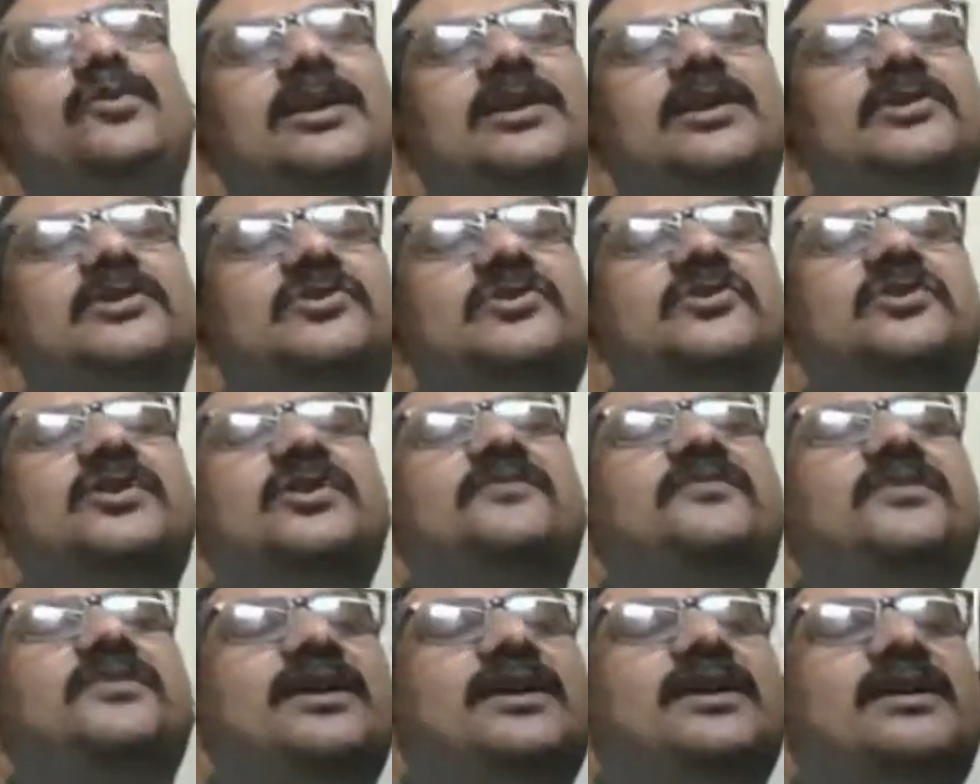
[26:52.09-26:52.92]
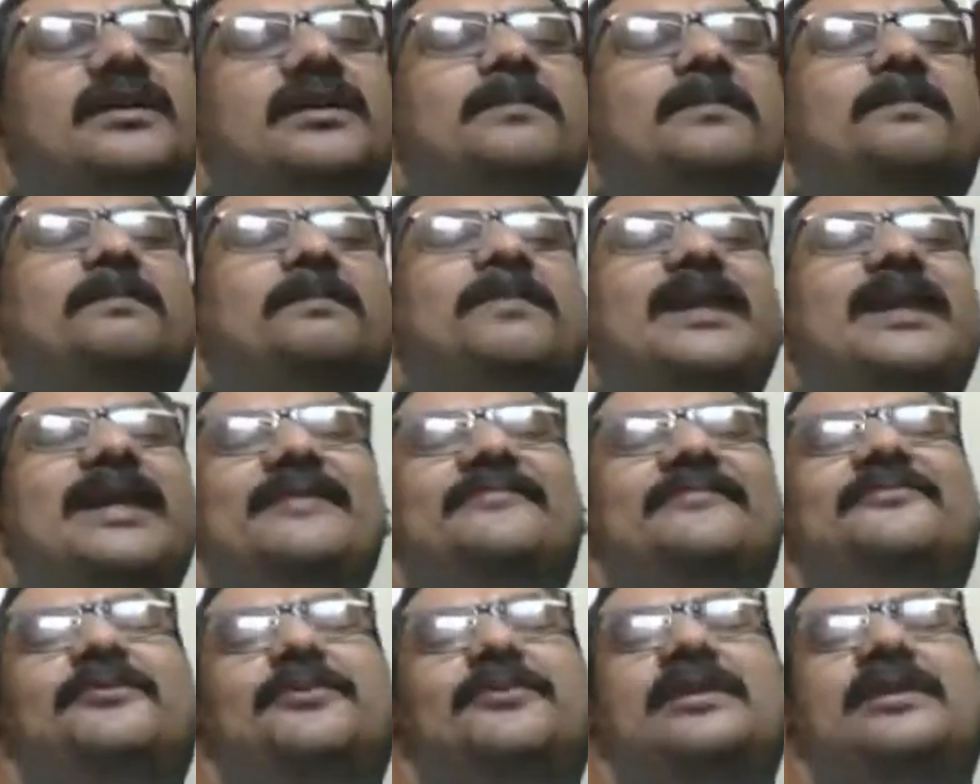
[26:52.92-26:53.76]
trivial,
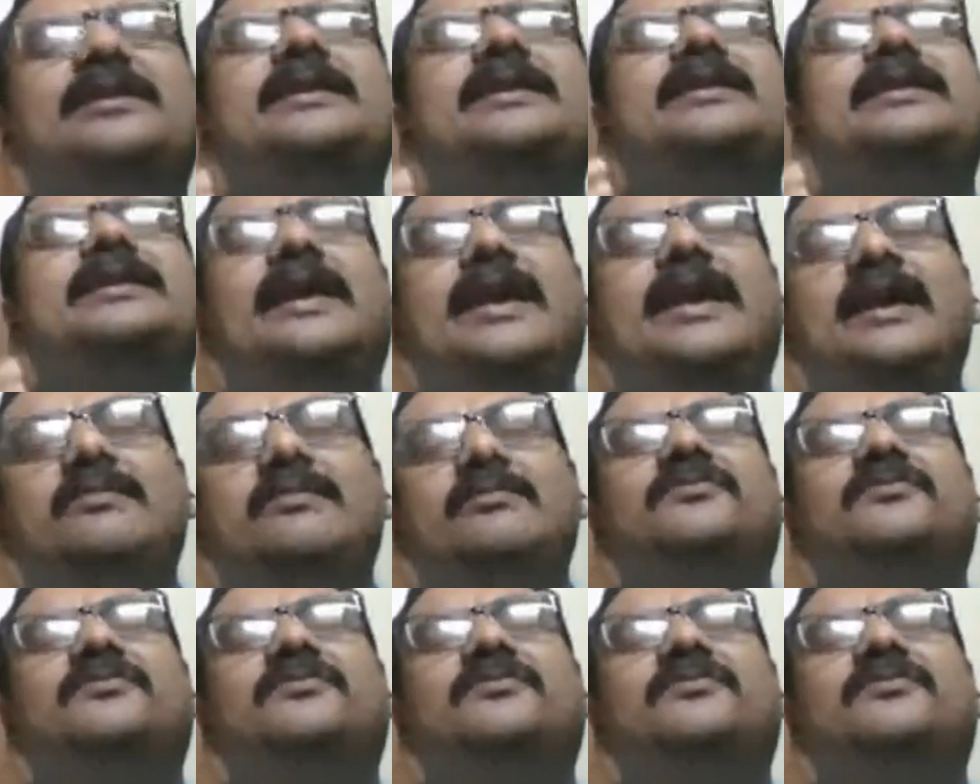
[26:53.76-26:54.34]
playful game of